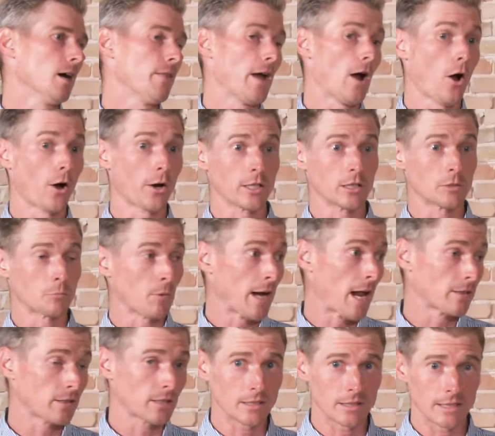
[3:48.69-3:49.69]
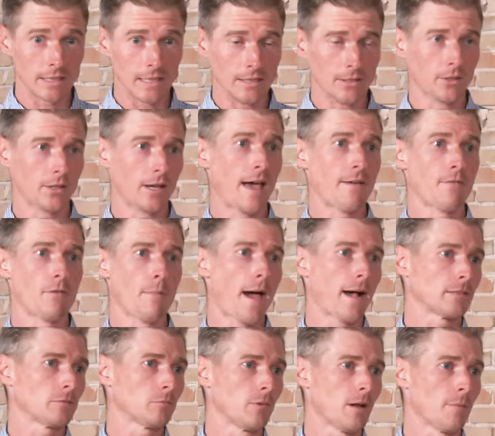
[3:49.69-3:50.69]
They are going to spread out the seating. They're going to have a
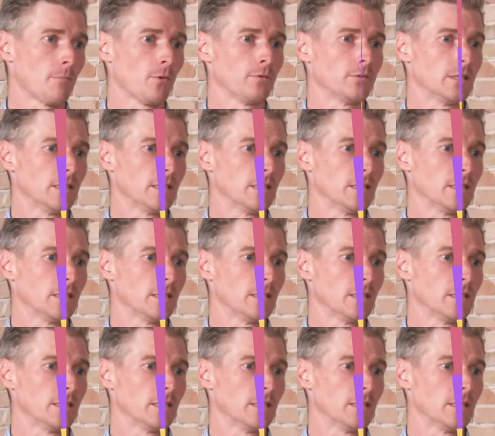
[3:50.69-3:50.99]
maximum number of